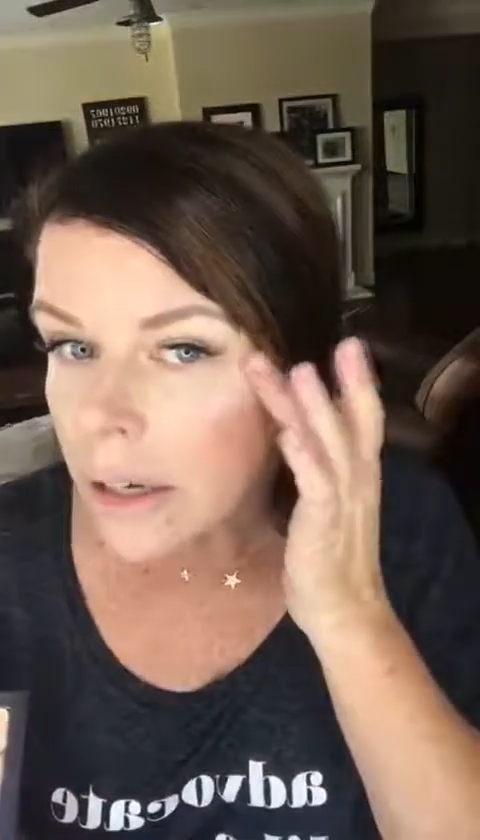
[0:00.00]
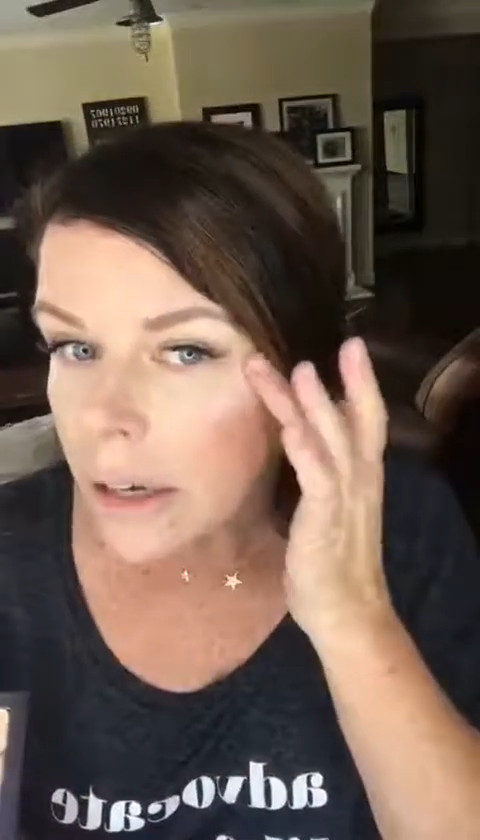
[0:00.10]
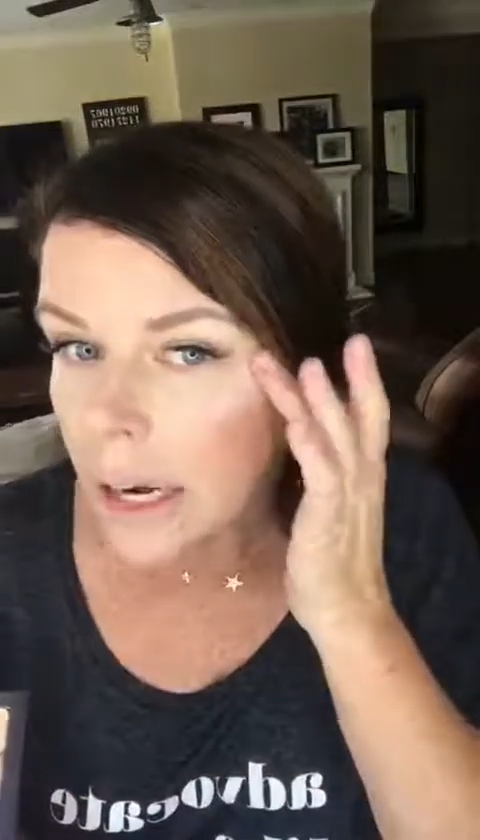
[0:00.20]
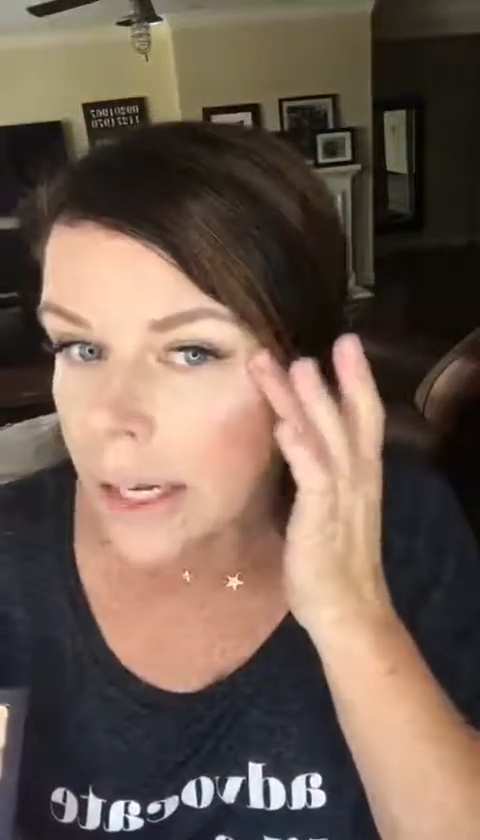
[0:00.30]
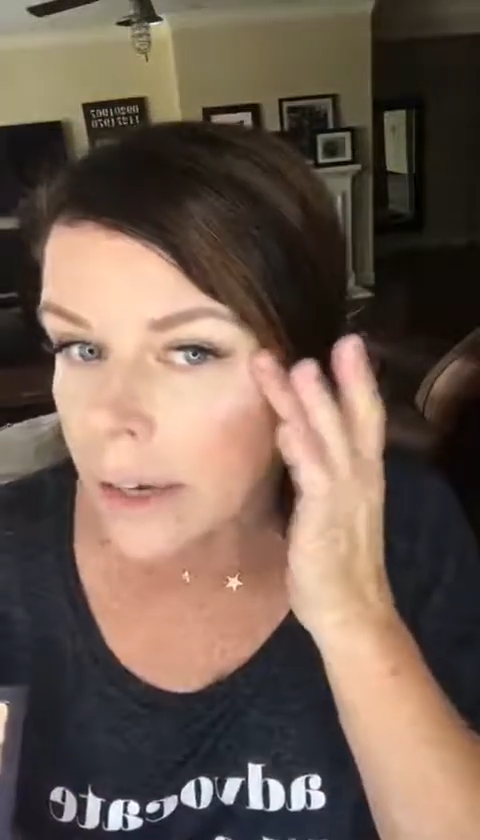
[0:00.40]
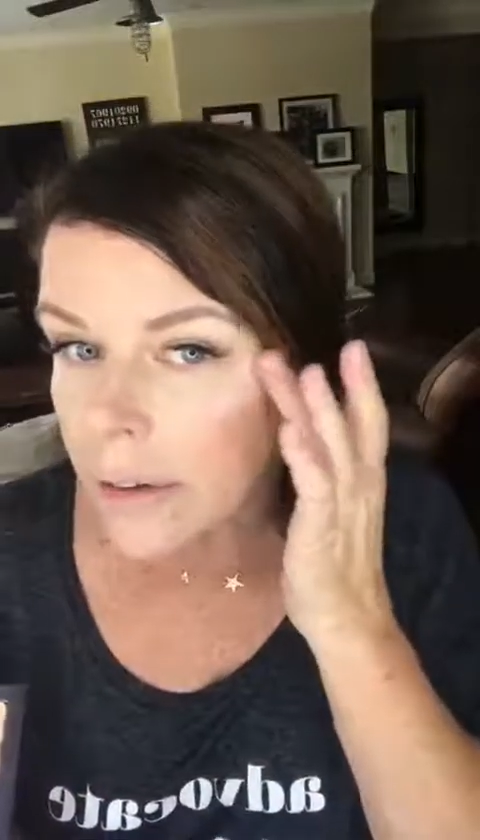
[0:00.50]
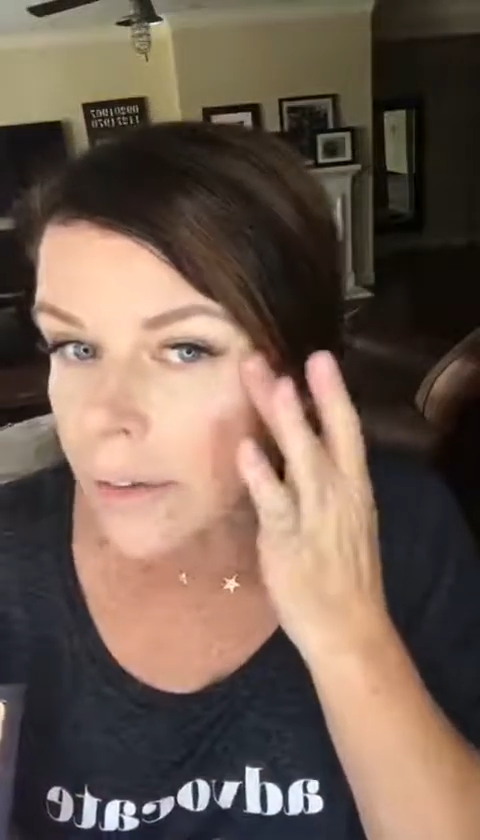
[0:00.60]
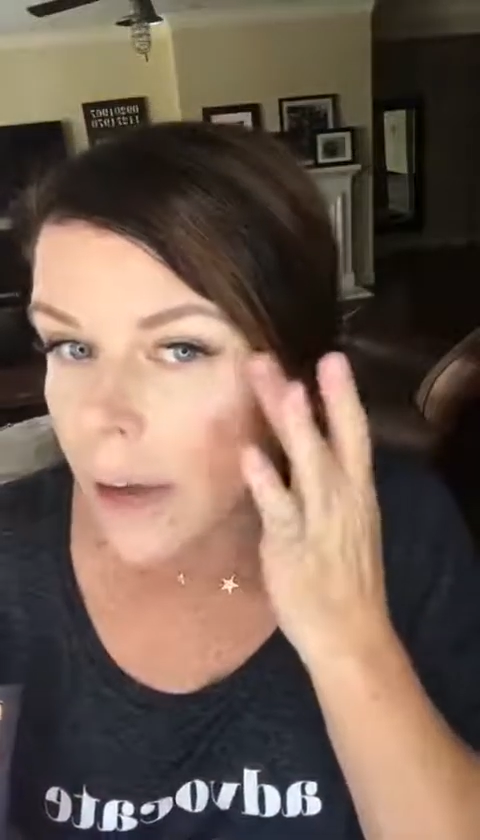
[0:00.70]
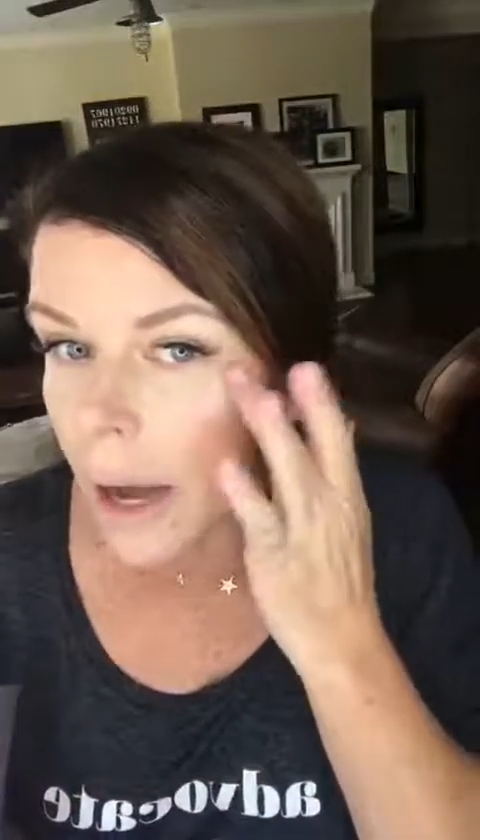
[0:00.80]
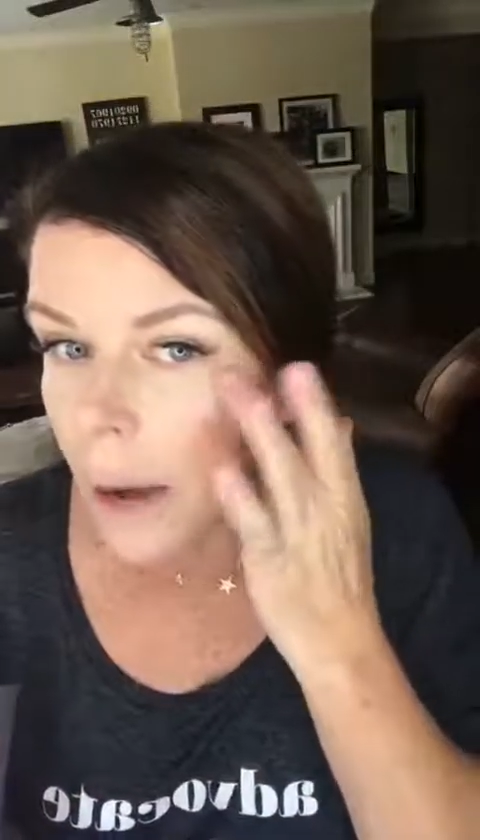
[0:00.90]
kind
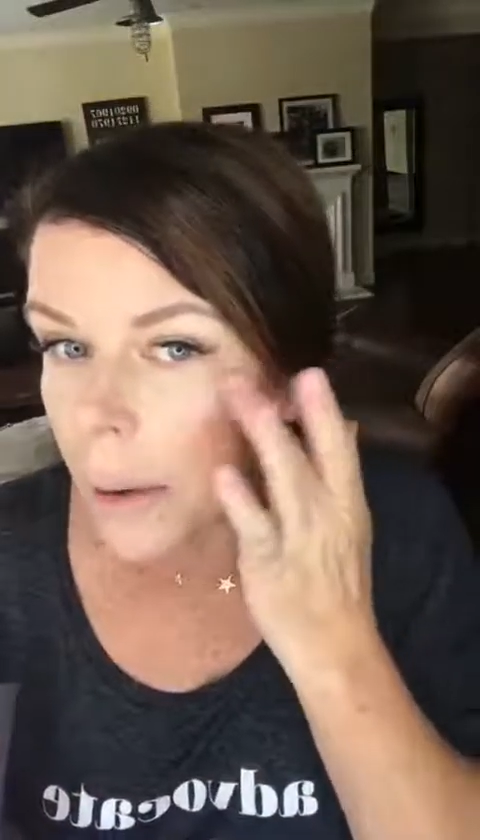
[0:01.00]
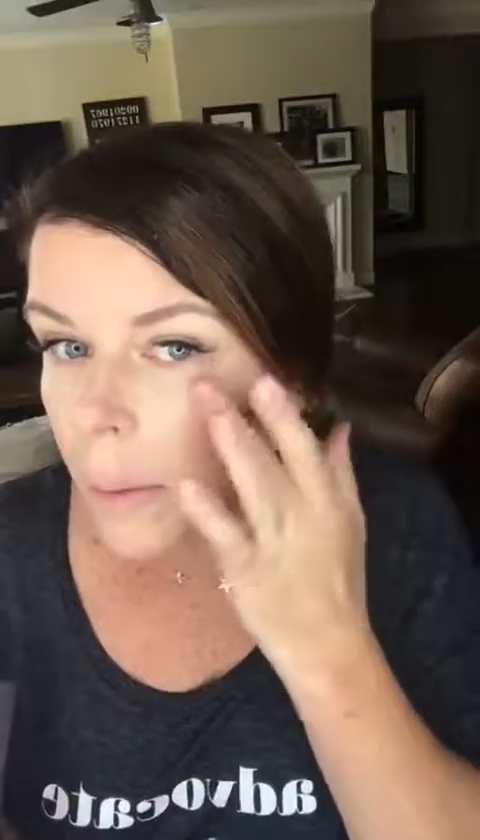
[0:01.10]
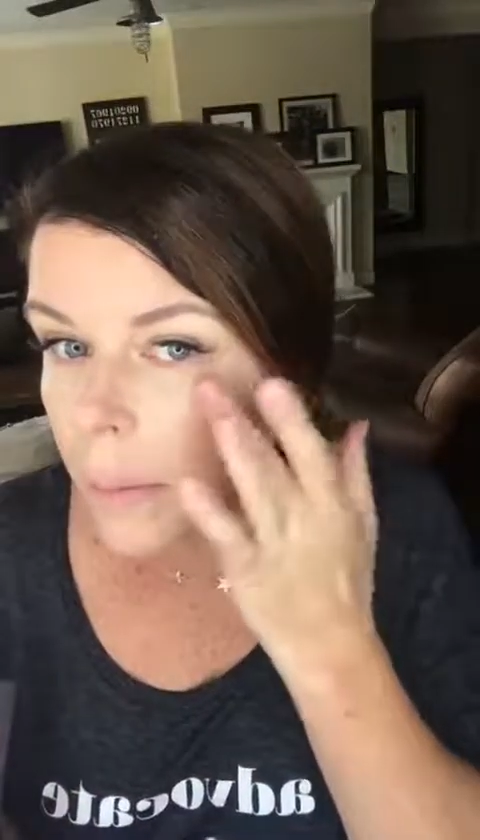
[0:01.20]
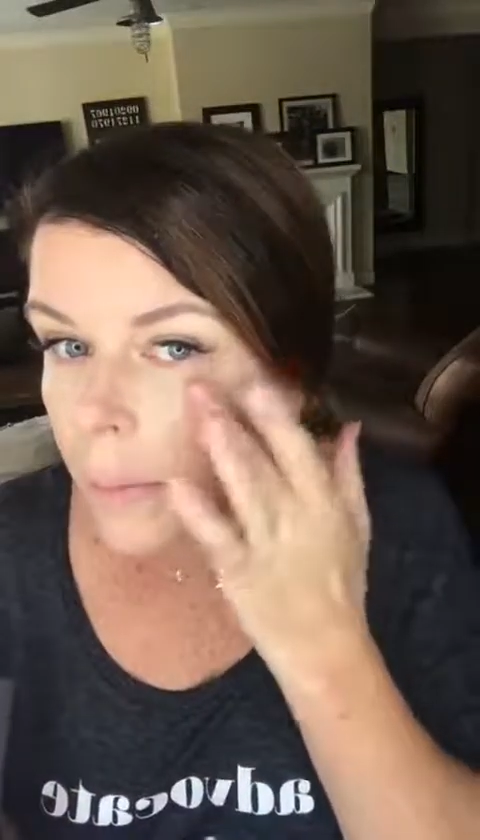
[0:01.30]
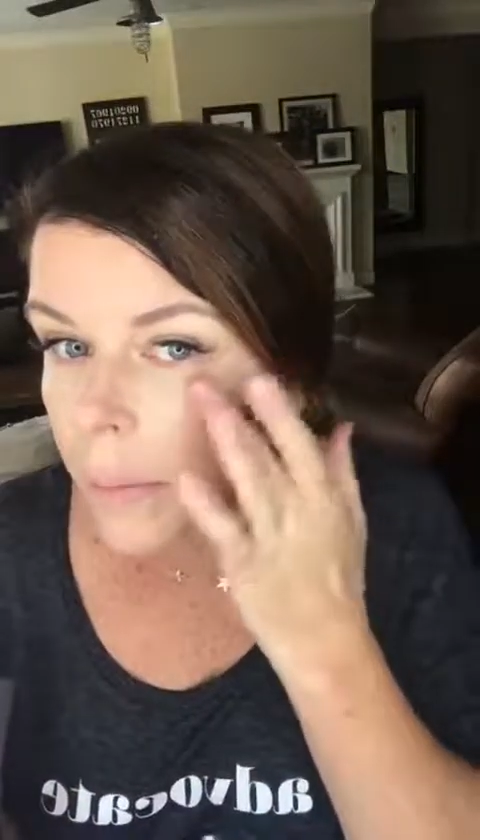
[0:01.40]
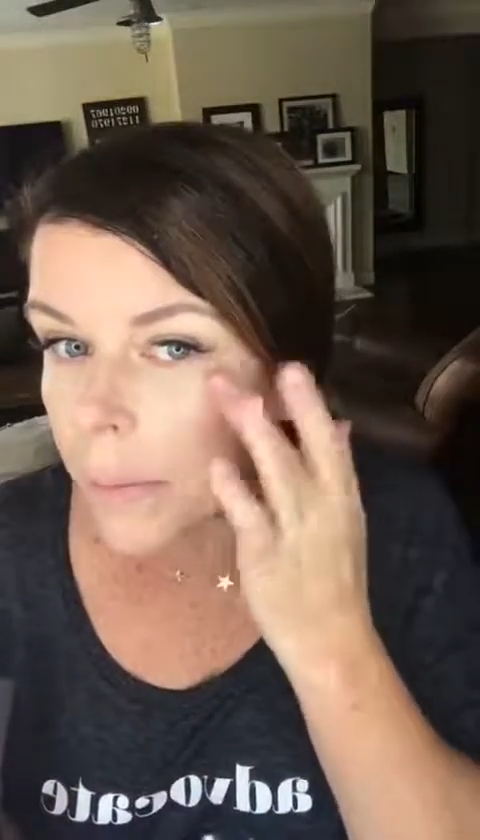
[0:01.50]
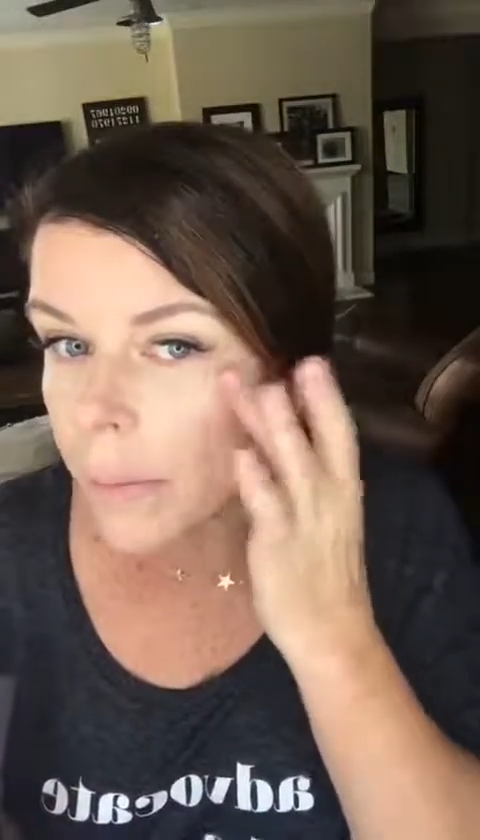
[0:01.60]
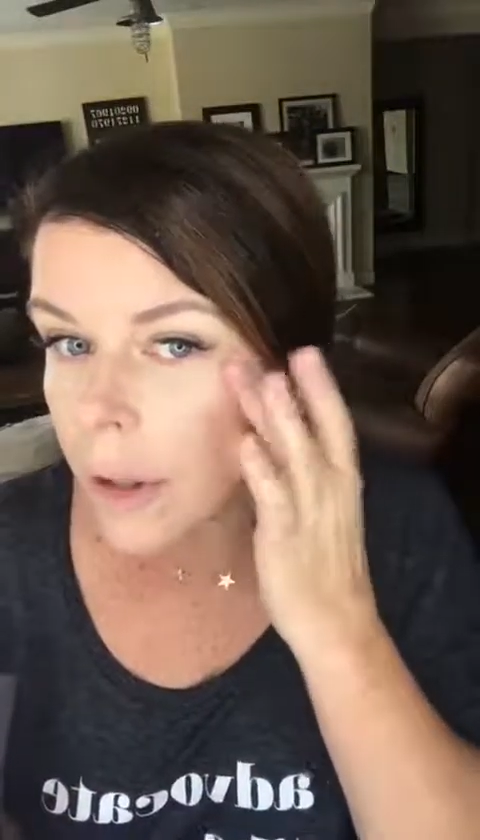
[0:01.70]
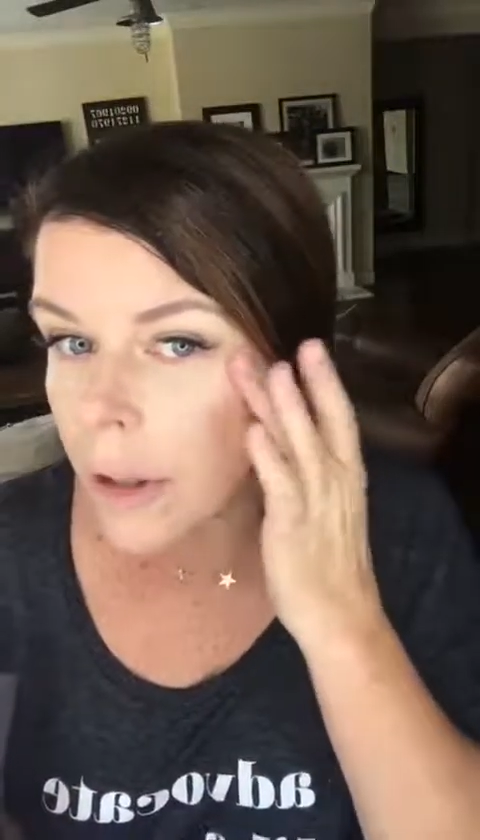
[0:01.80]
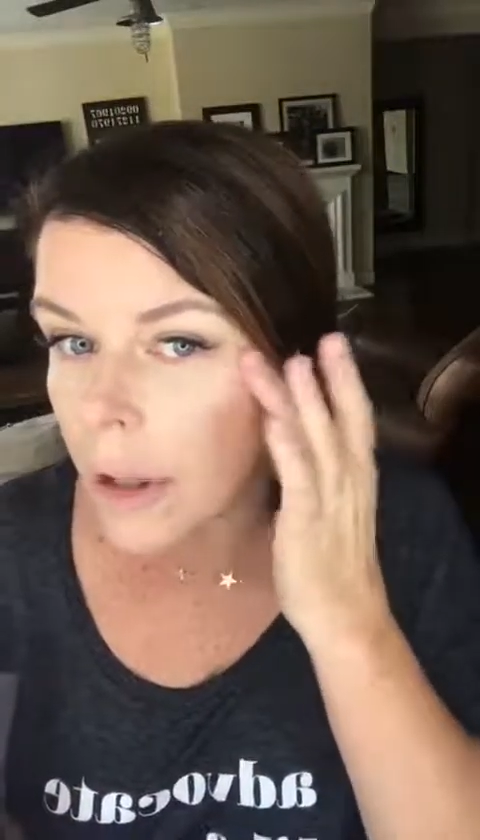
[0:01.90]
of
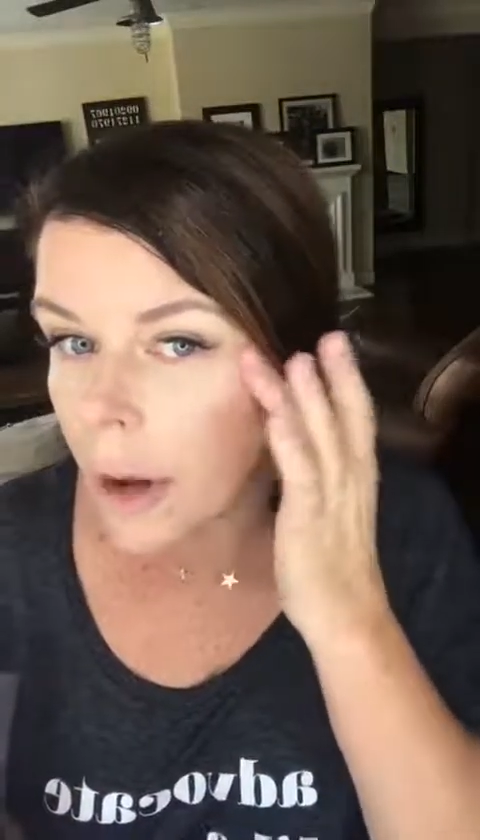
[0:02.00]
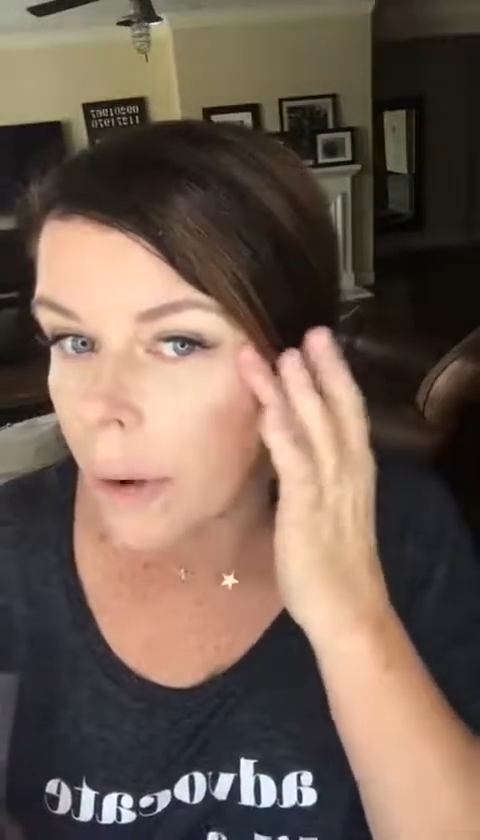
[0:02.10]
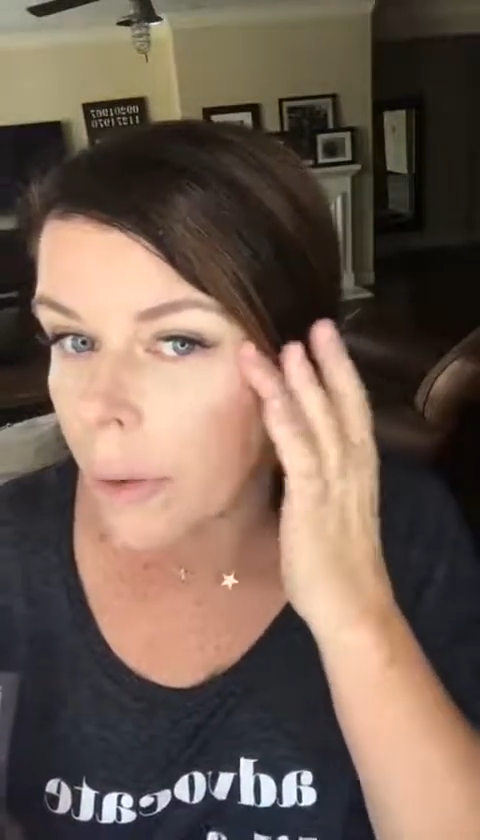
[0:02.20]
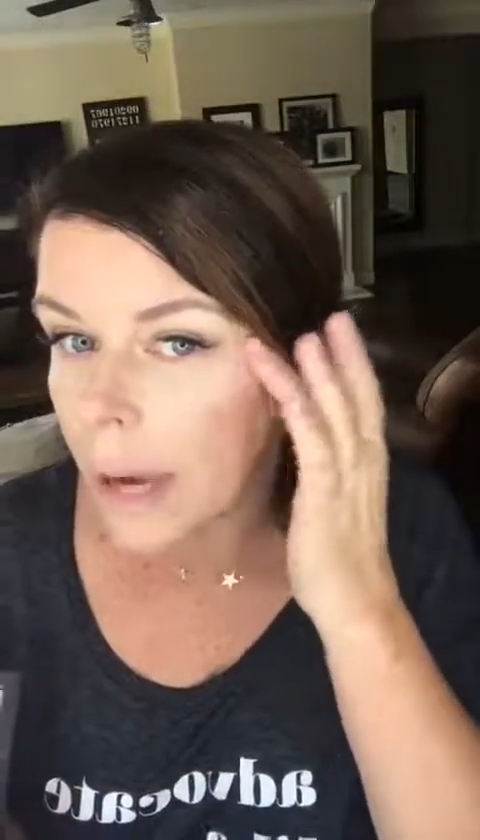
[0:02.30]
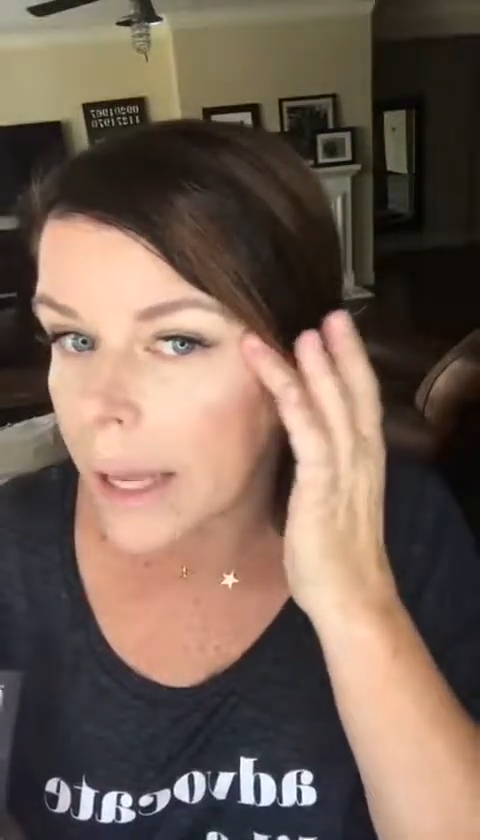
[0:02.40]
glow.